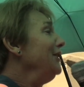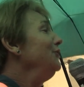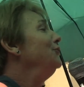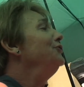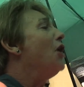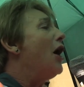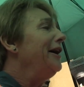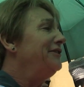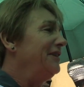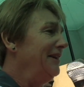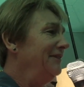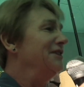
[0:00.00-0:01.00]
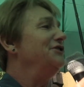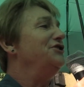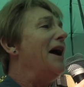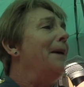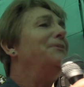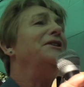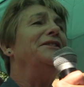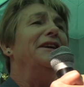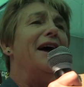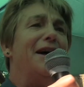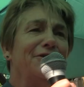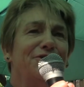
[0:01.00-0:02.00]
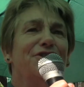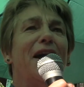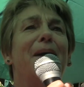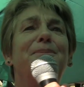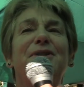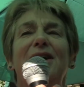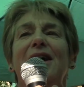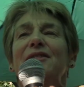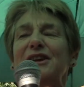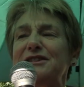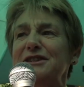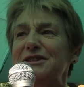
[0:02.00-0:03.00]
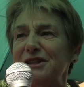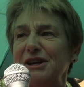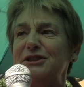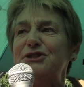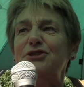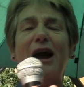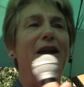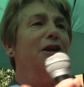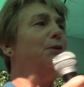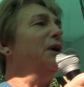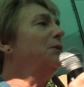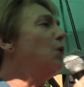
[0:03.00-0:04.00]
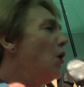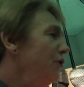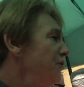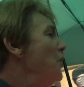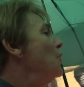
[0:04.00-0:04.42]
uniting, the jabbed and the unjabbed. This is the Australia we want,